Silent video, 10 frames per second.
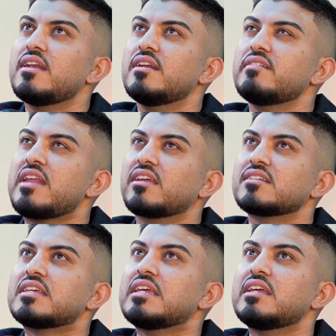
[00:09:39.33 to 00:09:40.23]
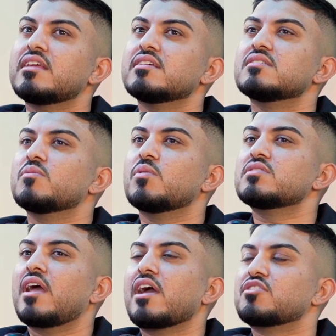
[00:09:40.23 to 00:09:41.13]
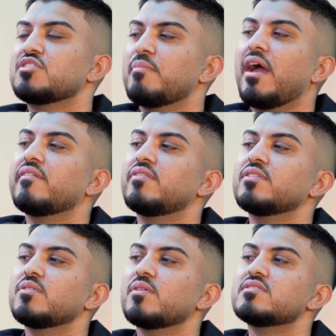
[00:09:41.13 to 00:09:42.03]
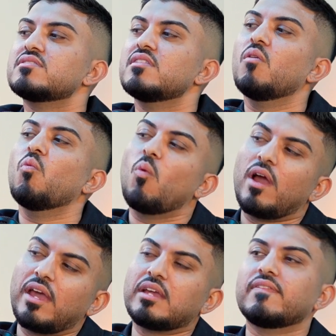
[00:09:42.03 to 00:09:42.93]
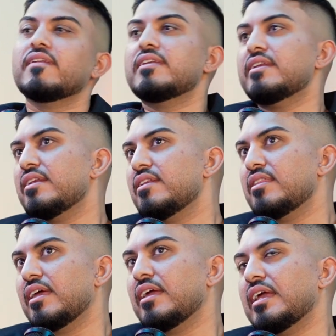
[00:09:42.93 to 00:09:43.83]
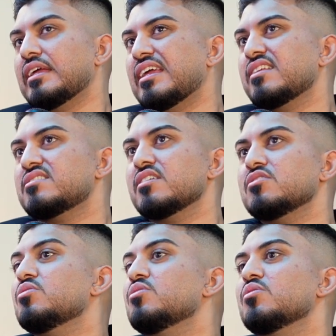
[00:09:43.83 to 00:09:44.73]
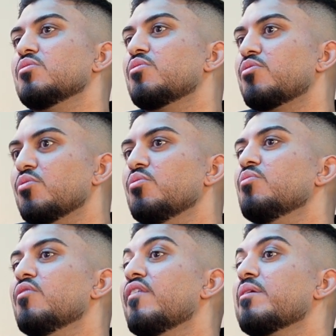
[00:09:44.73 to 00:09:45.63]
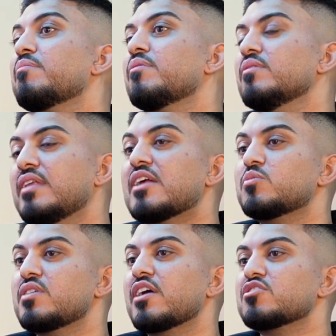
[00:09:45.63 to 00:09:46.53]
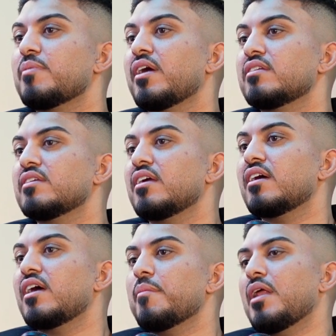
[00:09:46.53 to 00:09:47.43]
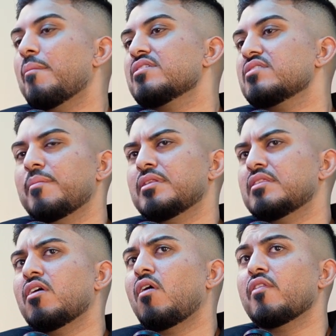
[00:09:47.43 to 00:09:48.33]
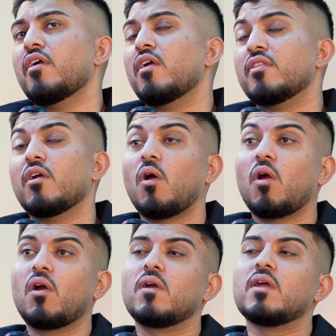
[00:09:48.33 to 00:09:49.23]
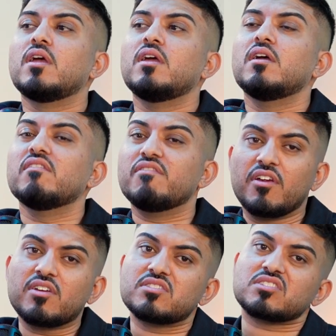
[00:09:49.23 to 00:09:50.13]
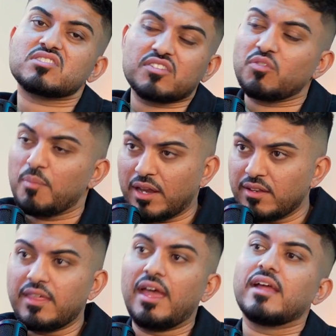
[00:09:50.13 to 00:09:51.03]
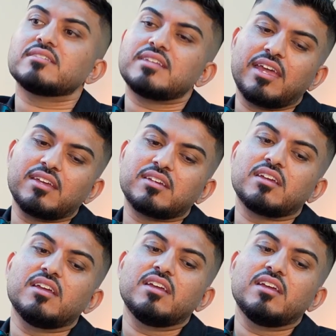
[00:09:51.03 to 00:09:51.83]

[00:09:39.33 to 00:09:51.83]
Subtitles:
nicotine isn't what's actually bad for you. It's the way that it gets into you through the vape. That's what's actually bad. Yeah. I mean, there are very successful men that take